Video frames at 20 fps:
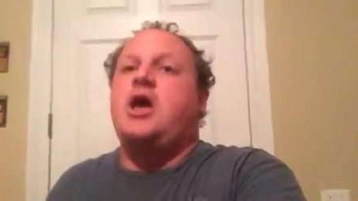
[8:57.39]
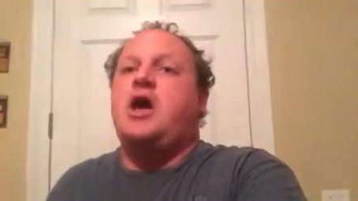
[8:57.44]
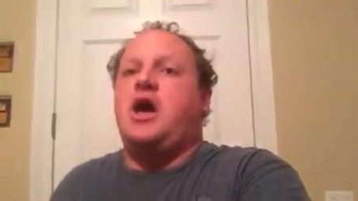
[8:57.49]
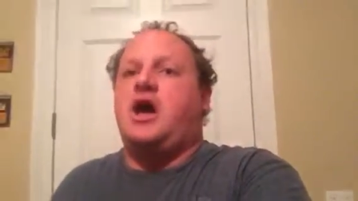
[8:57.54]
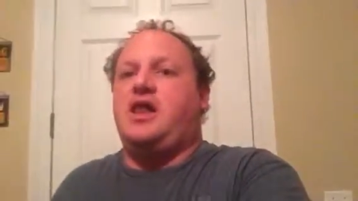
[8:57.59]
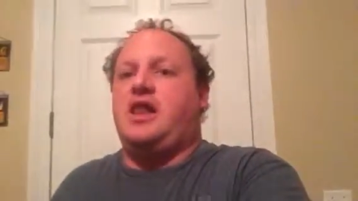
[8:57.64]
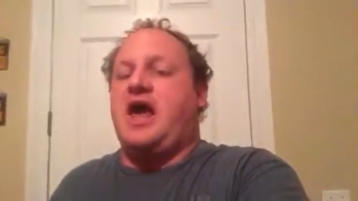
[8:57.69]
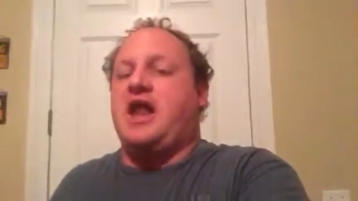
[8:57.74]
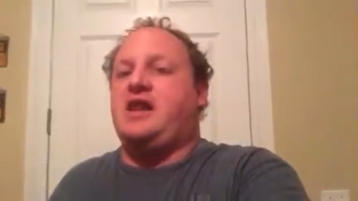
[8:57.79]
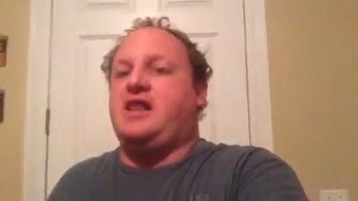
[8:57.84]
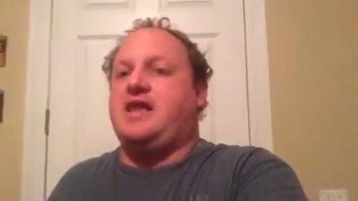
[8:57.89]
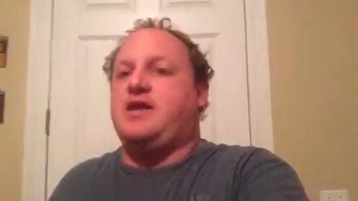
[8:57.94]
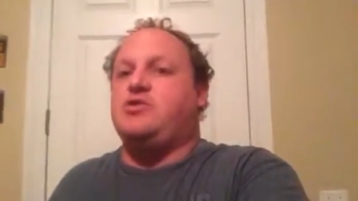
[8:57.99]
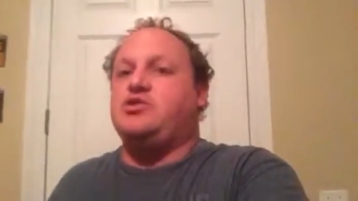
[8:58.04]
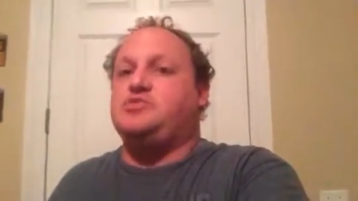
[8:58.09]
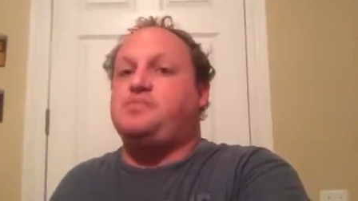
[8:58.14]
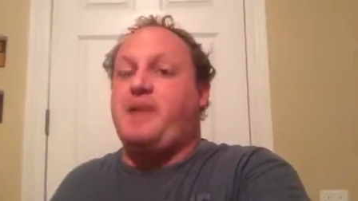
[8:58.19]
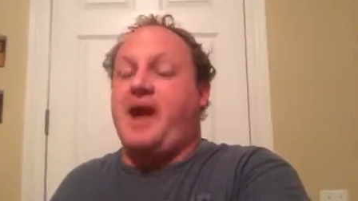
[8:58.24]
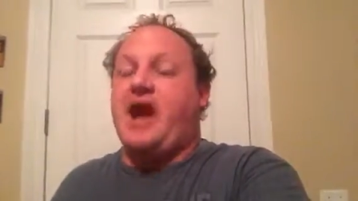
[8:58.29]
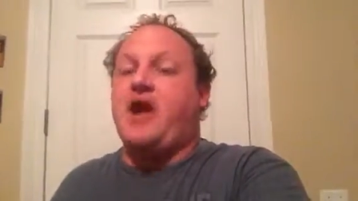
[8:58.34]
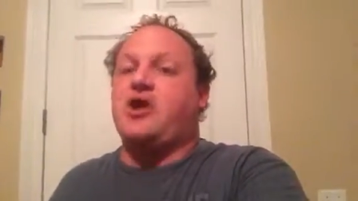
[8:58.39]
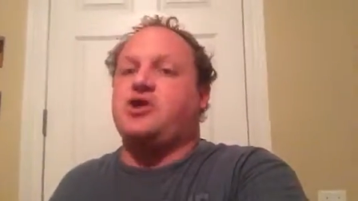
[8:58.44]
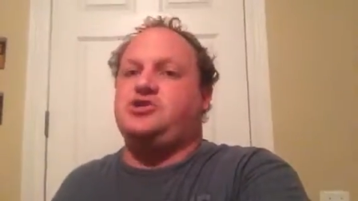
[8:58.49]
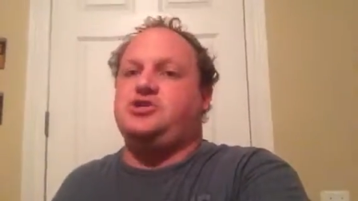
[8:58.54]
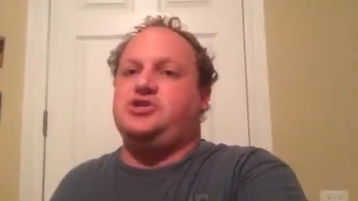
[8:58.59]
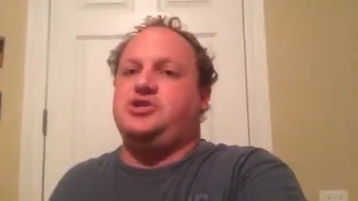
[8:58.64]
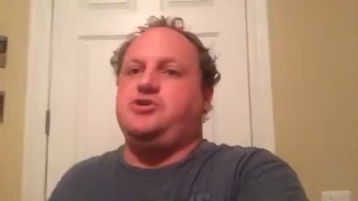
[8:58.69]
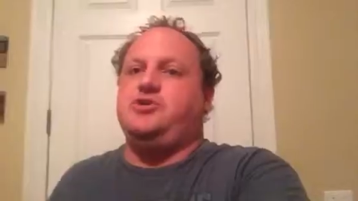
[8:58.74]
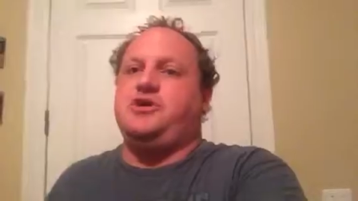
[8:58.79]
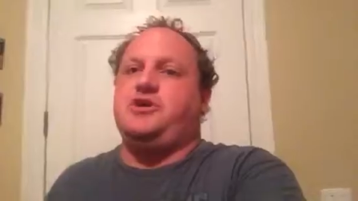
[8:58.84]
a lot of linguists
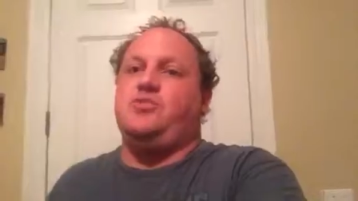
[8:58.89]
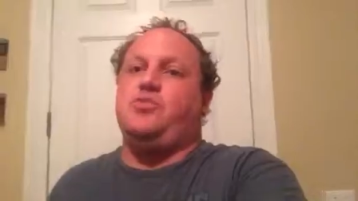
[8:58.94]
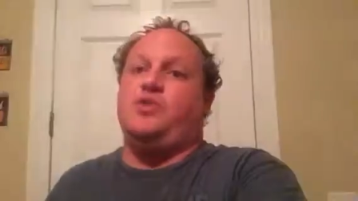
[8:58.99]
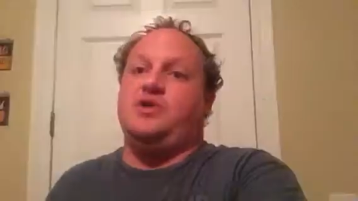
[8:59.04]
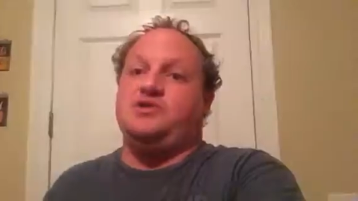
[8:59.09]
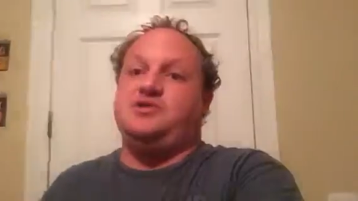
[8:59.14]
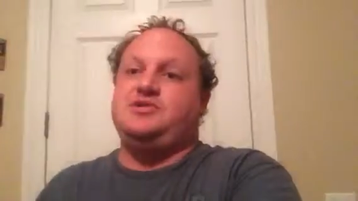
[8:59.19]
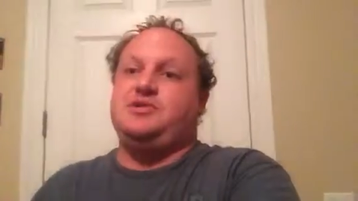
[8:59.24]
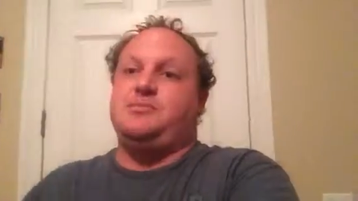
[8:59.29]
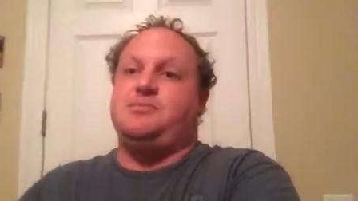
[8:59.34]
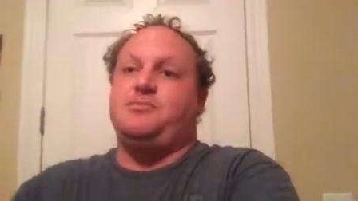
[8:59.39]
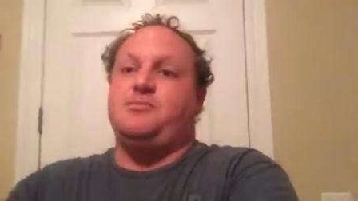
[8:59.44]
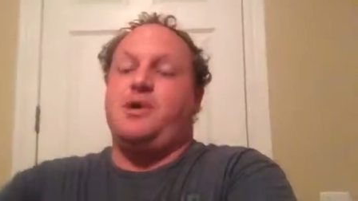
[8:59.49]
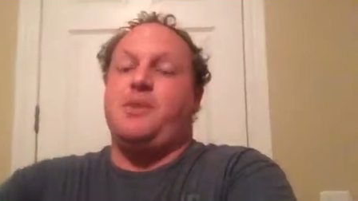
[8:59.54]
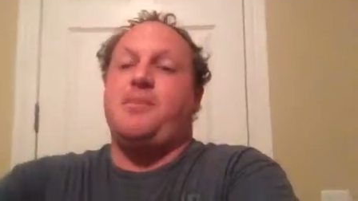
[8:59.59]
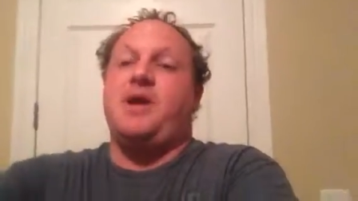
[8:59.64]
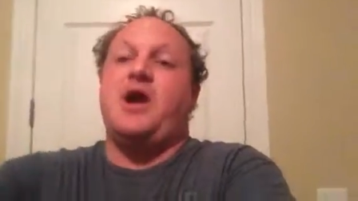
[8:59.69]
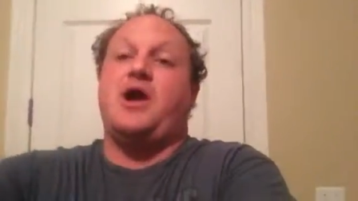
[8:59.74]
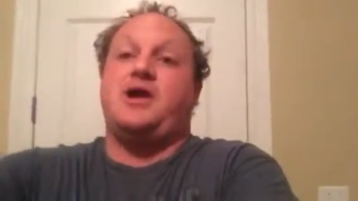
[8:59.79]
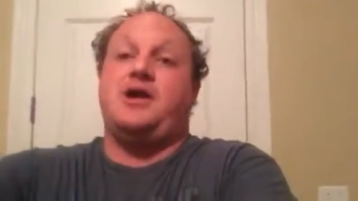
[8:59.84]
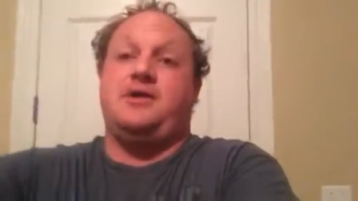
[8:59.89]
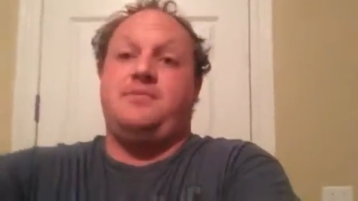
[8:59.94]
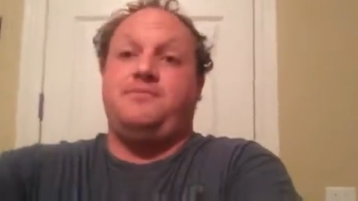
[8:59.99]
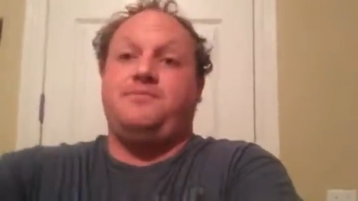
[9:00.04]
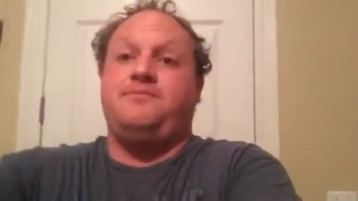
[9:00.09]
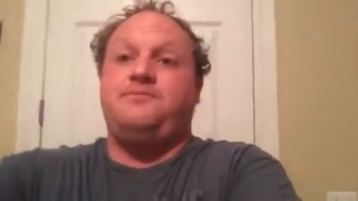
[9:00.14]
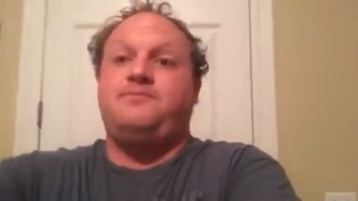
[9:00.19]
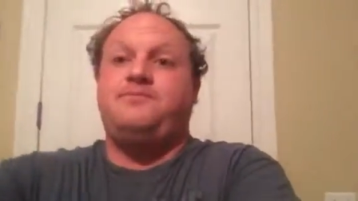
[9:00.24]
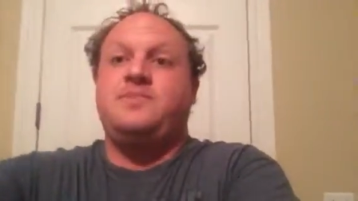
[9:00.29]
parachuted with some American